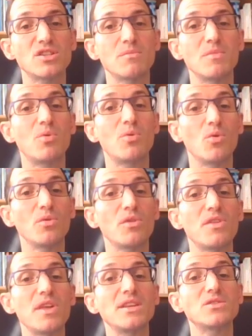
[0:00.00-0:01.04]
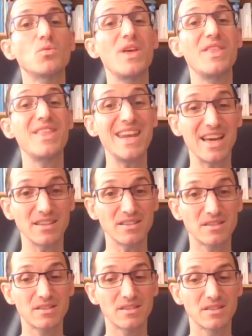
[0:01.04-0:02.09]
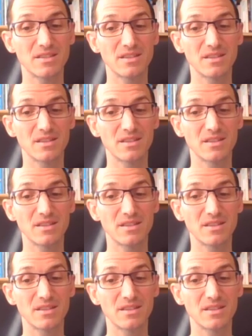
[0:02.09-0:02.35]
some important things within us.